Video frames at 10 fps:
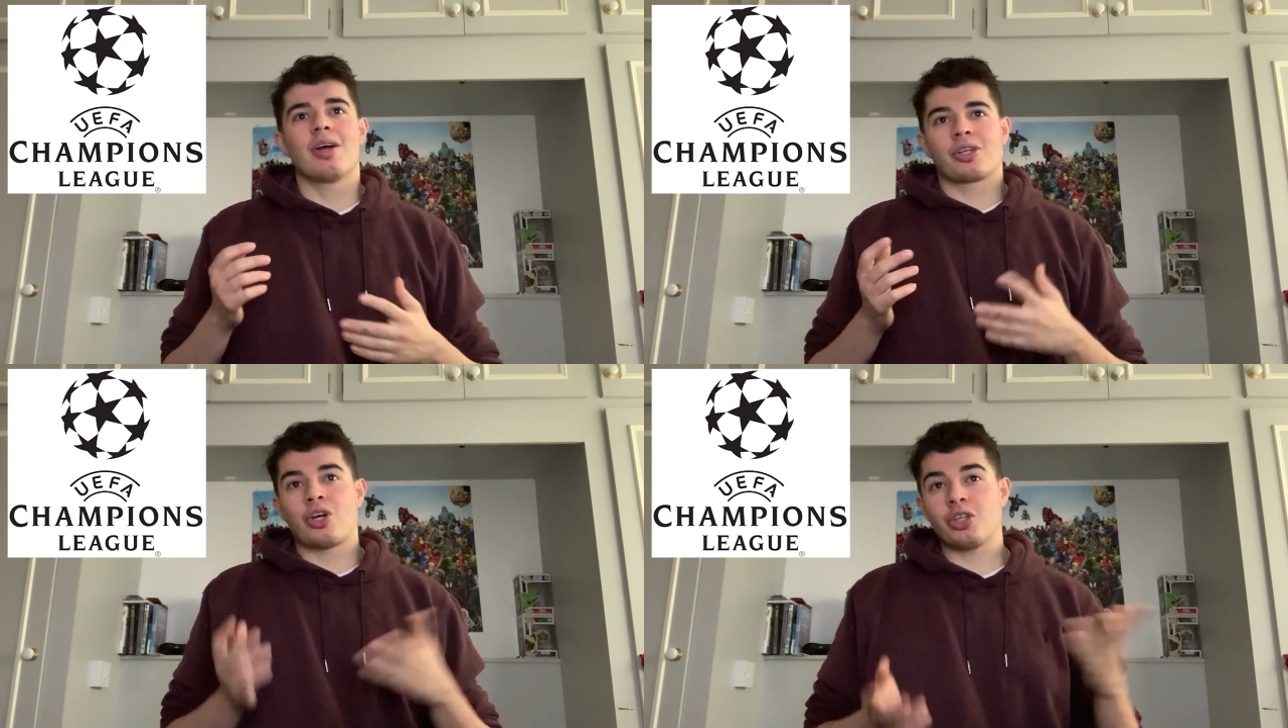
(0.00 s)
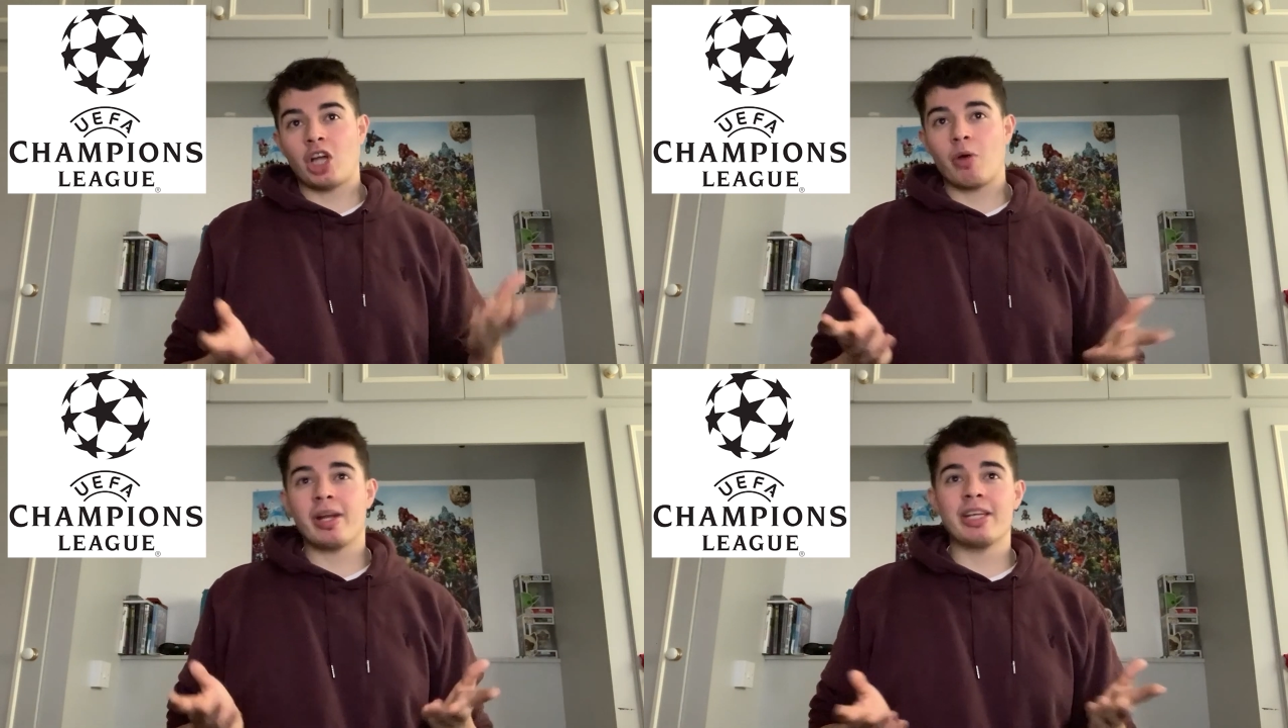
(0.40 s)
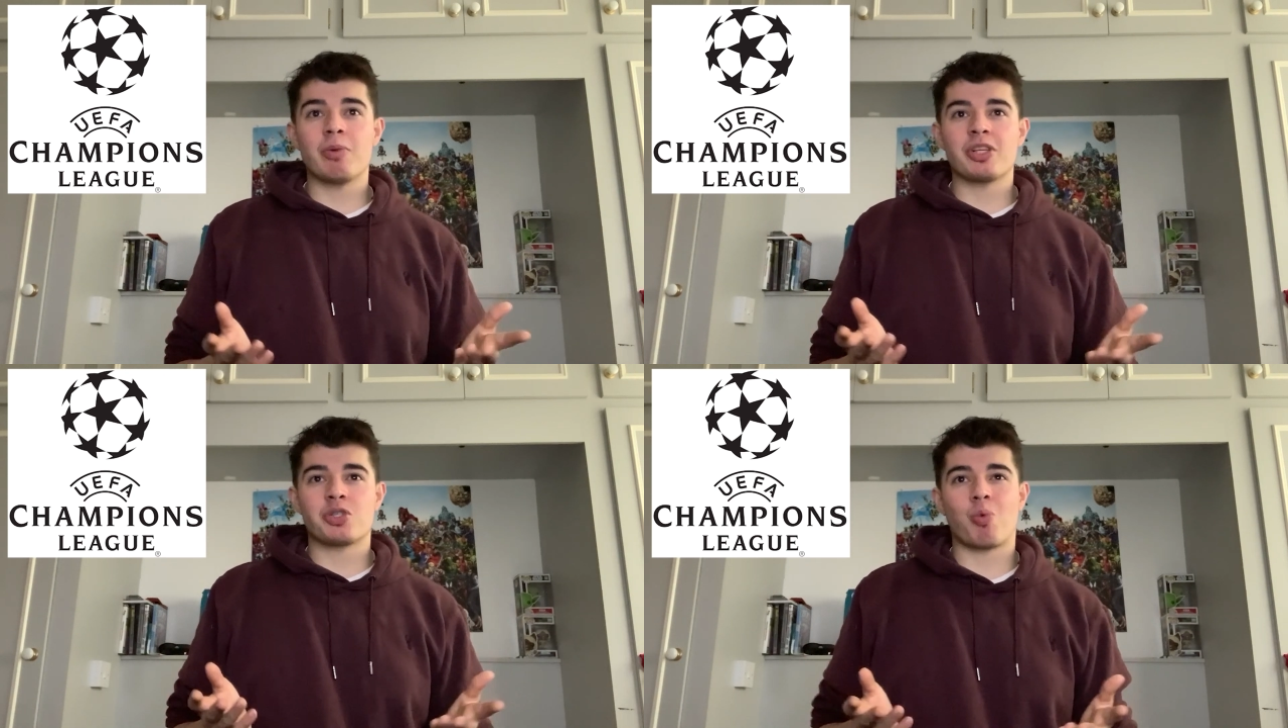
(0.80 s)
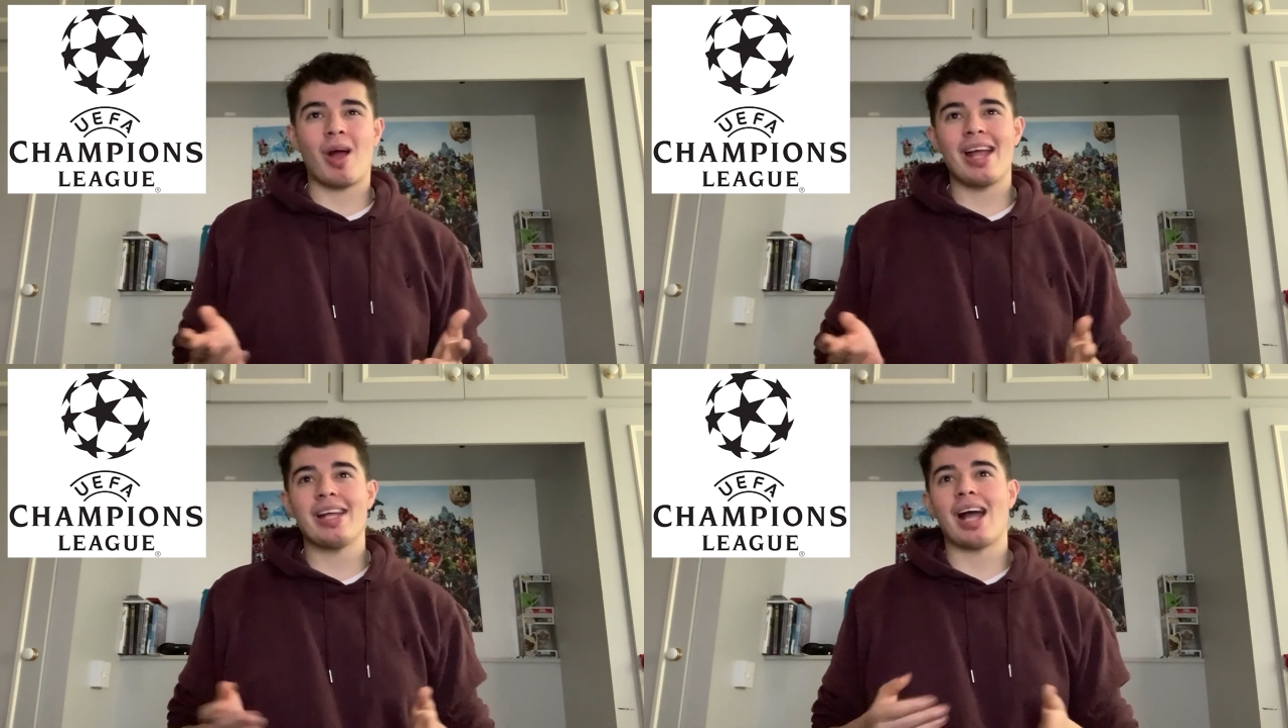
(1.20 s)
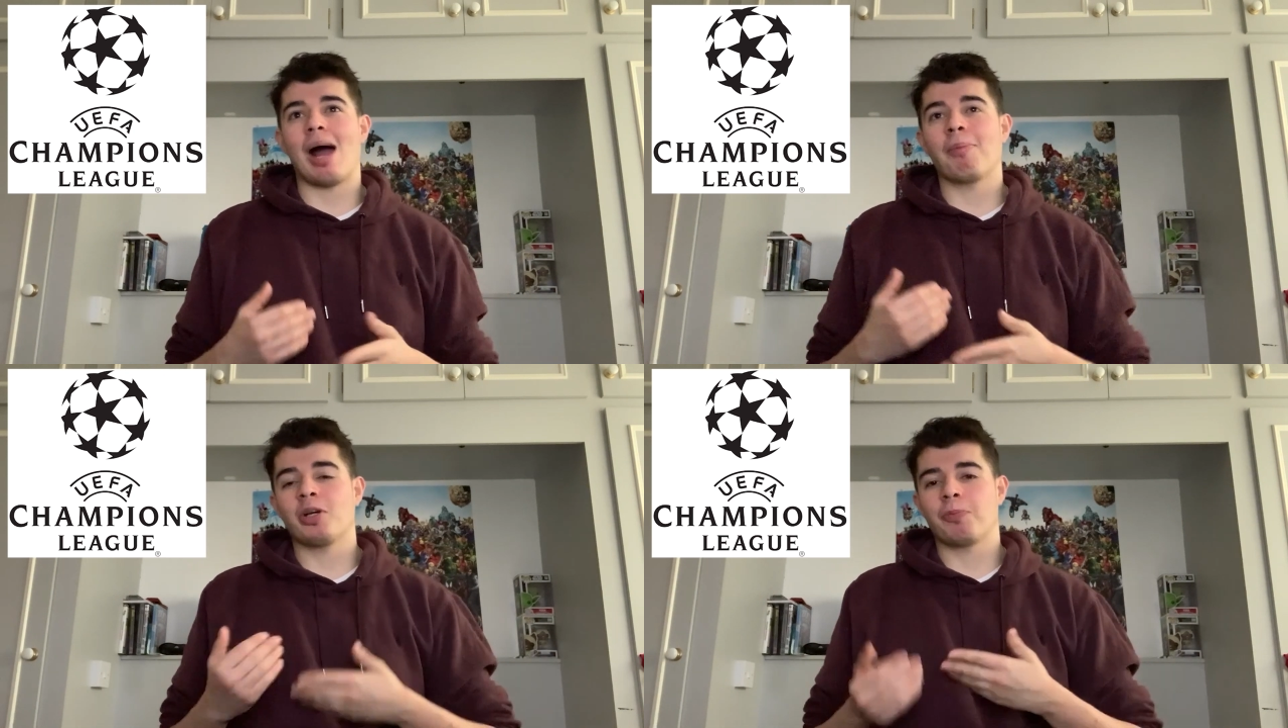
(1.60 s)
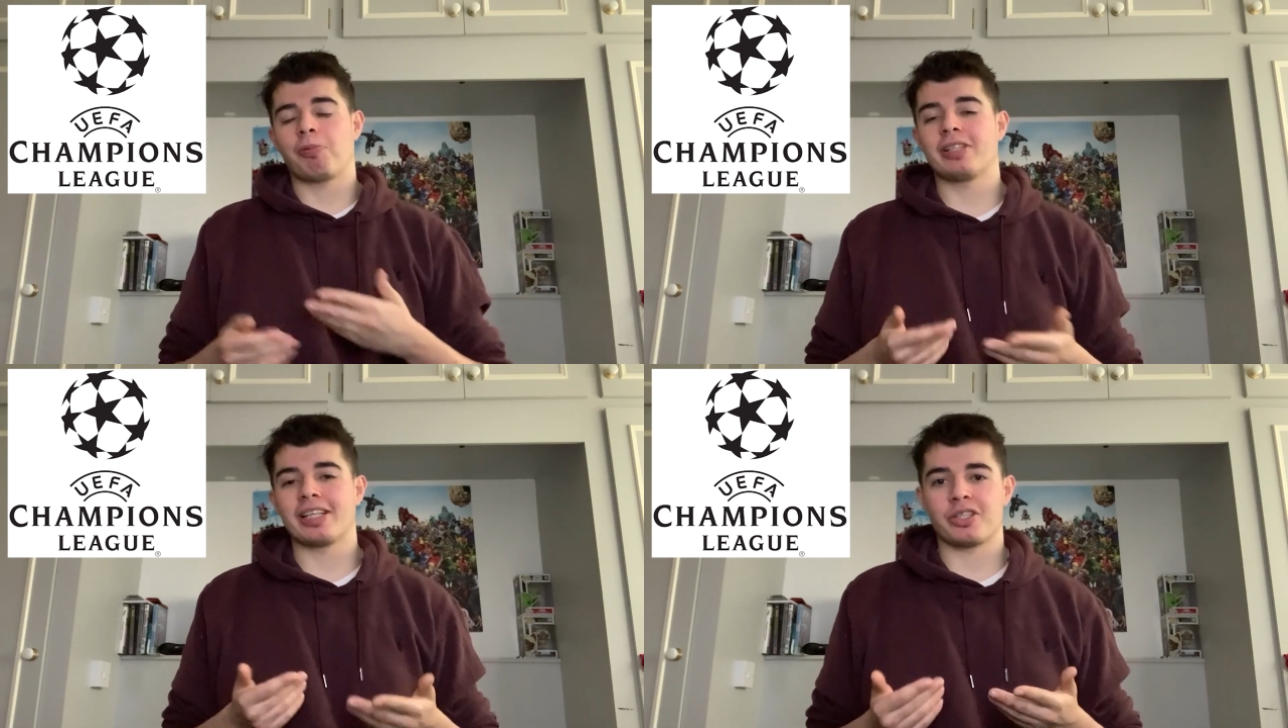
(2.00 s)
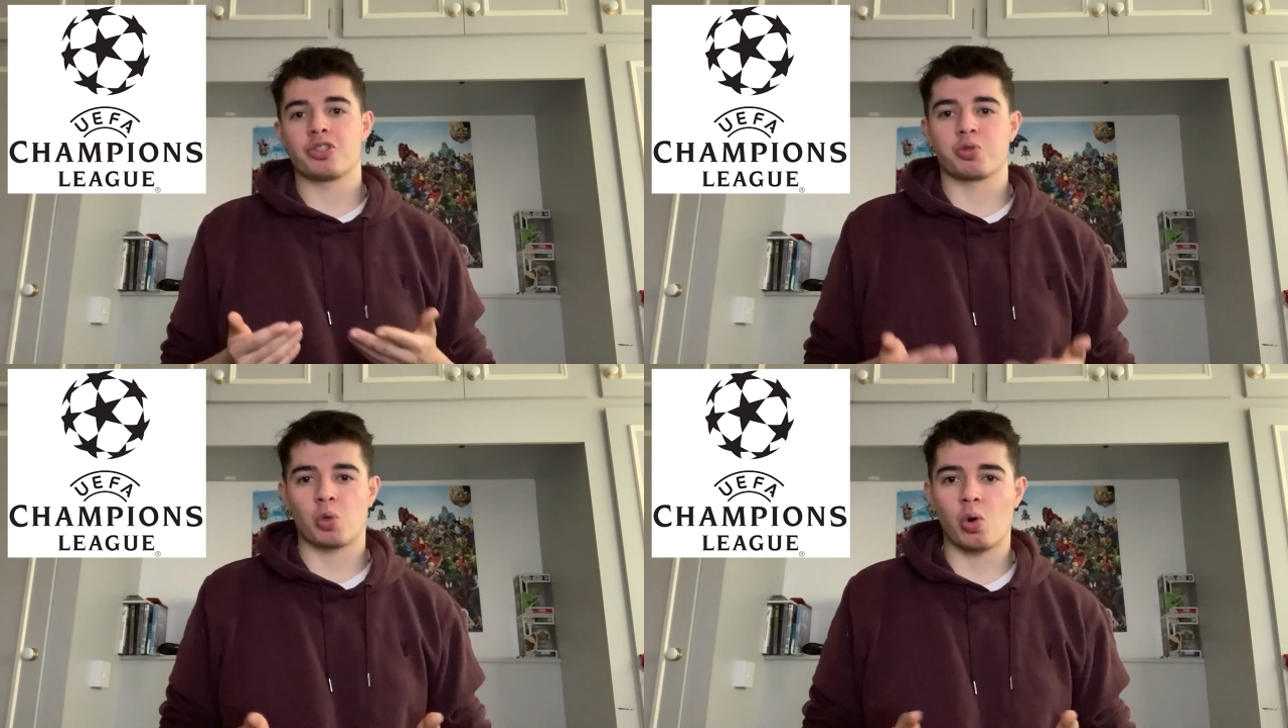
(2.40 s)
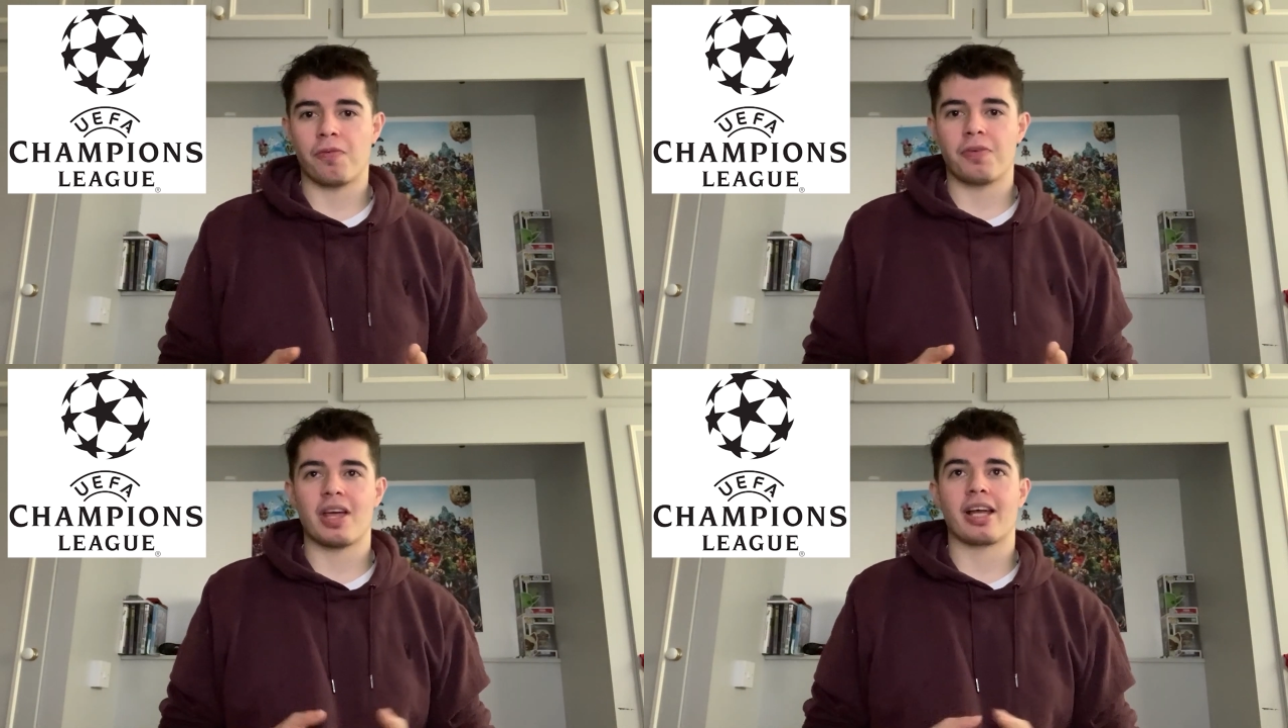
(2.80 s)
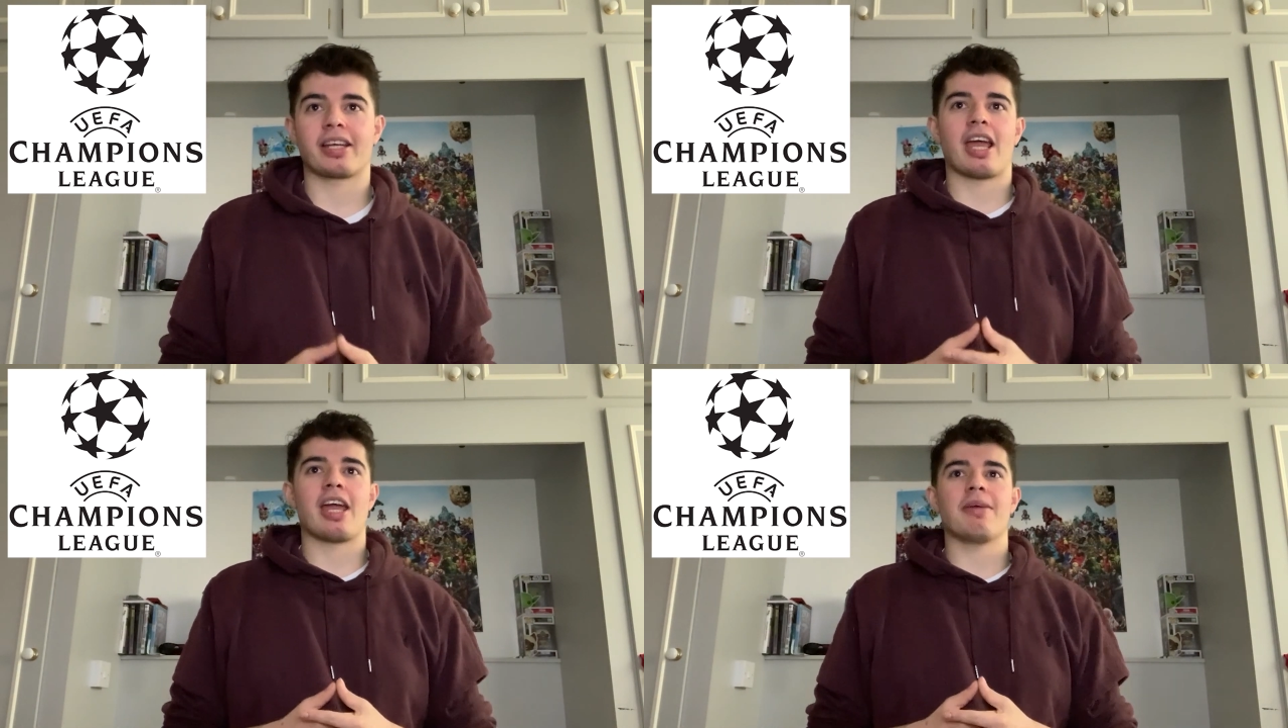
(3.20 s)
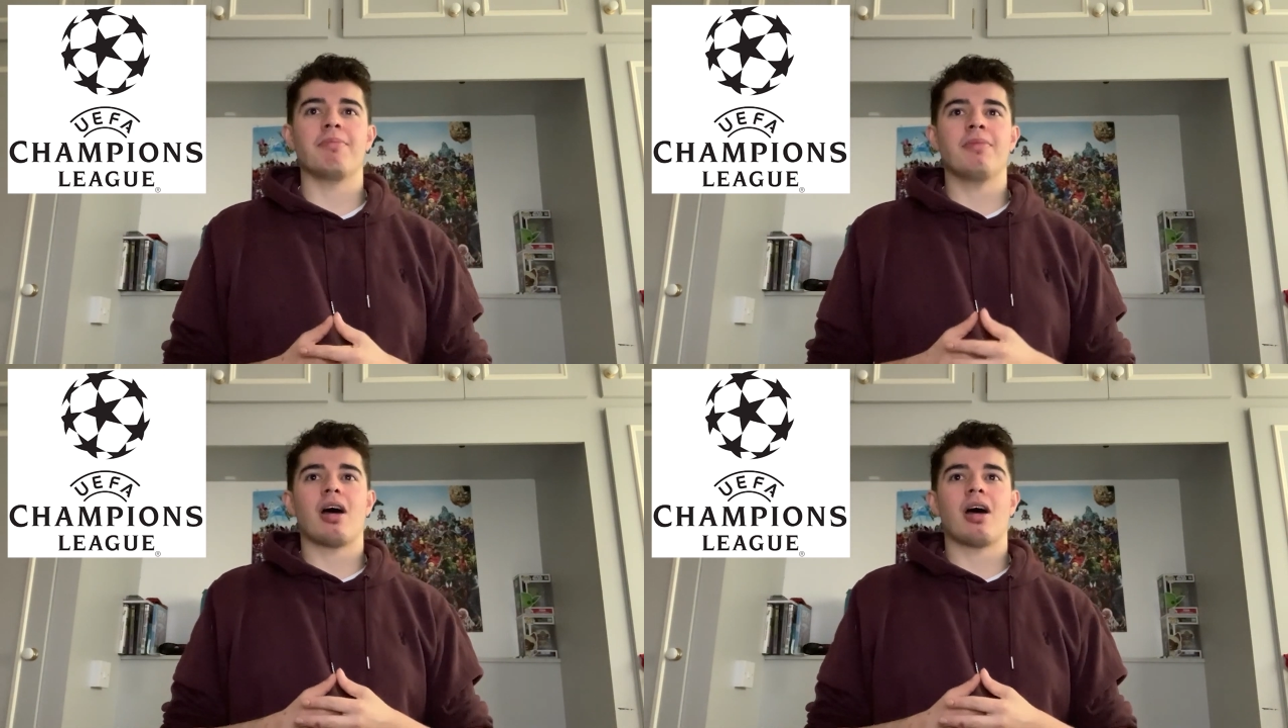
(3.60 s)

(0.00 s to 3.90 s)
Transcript: Could go any which way. I'm going to predict a draw for that game.